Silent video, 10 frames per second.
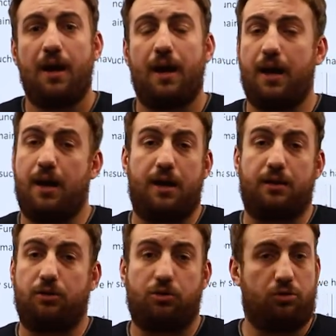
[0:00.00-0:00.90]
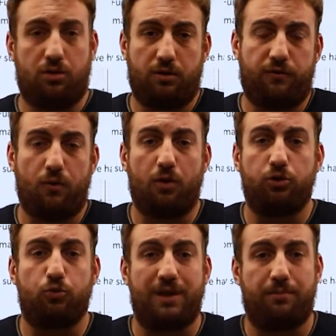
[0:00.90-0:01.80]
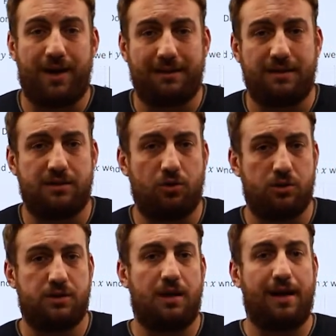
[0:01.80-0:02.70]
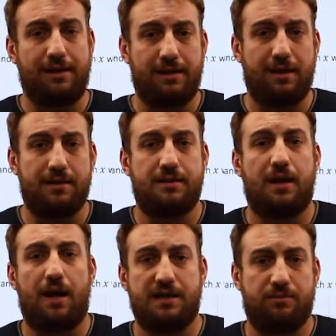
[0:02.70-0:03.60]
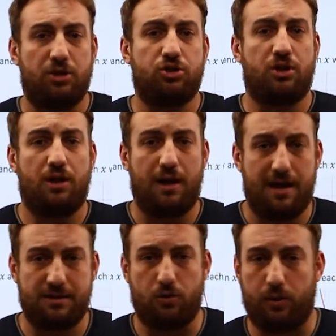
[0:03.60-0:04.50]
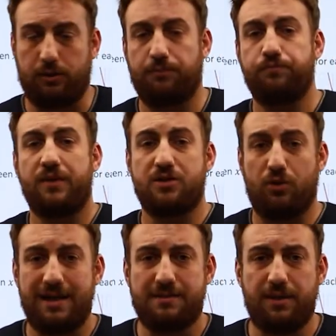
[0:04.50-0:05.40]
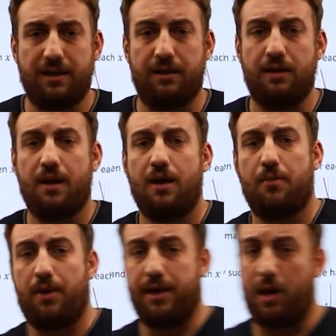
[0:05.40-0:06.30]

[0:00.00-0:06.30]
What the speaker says: And if you want, you may practice those ideas as much as you want. So let's begin by